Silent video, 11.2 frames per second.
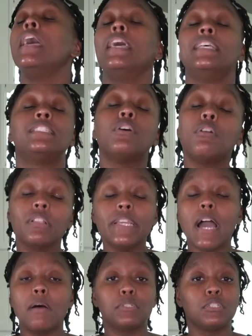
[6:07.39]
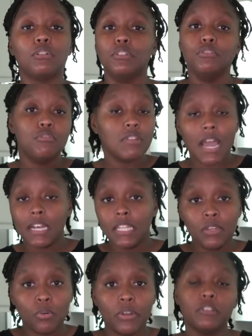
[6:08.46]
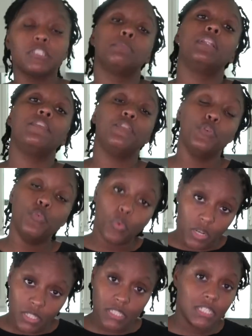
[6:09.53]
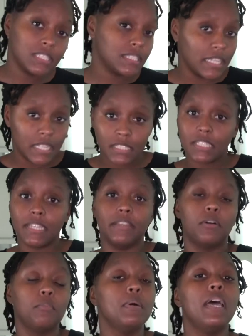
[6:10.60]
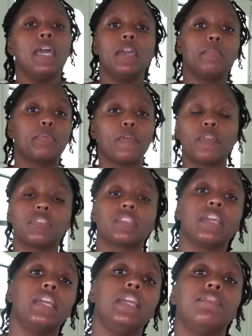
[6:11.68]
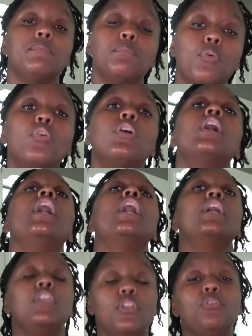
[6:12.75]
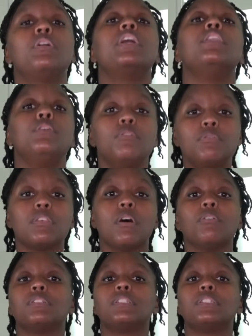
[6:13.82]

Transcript: It's totally optional. You do not need oils, but if you want a scent to help improve your skin even more, you can do so.